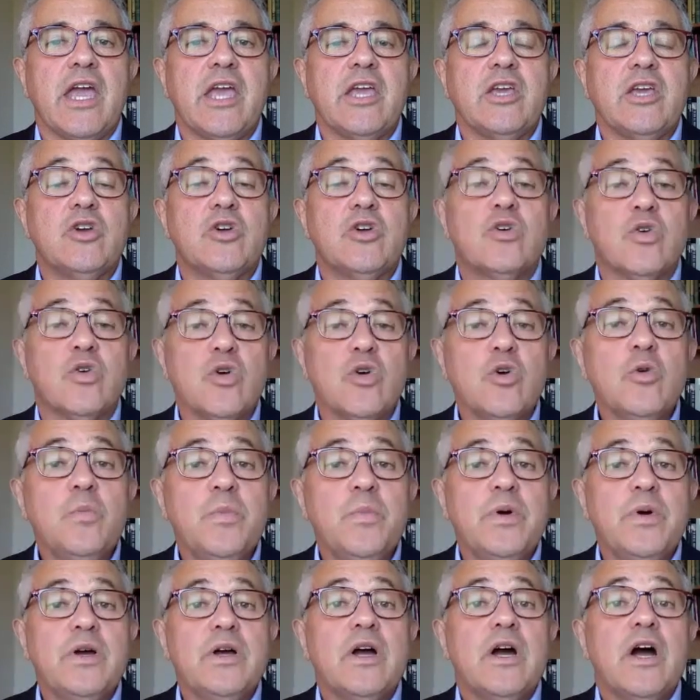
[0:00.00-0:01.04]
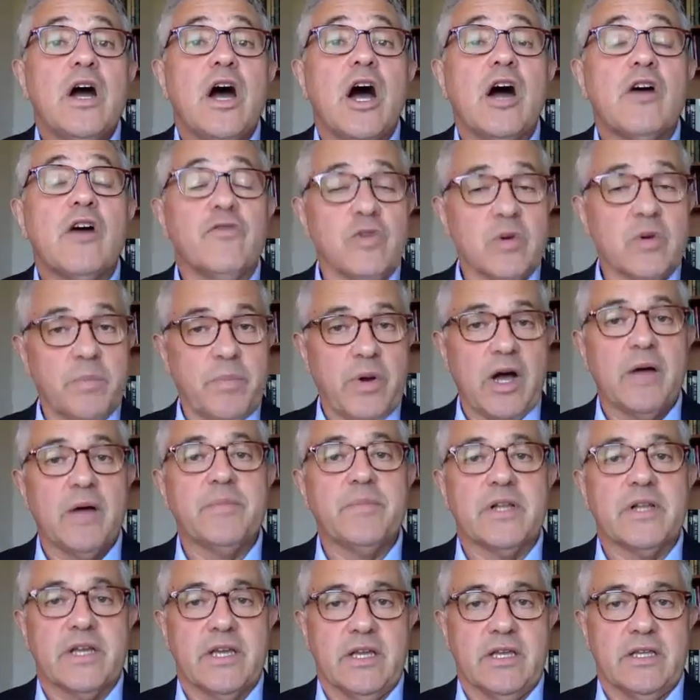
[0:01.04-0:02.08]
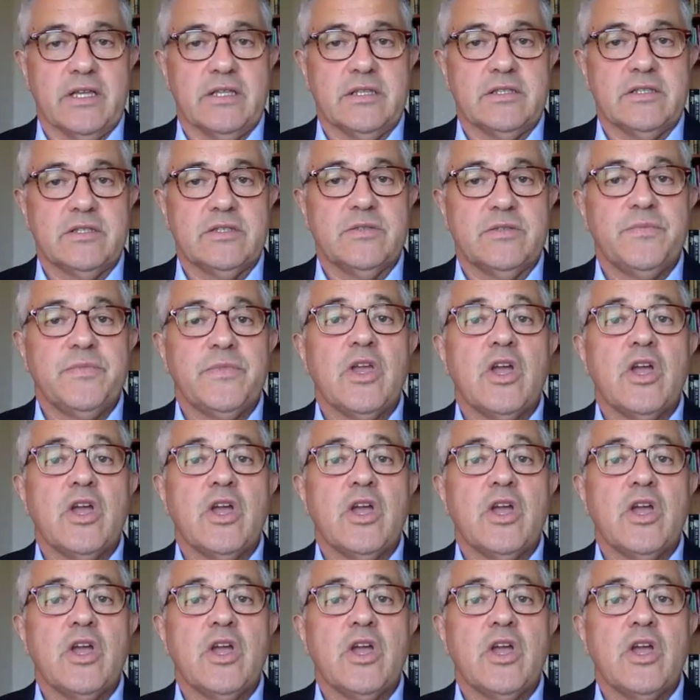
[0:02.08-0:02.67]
group of Republicans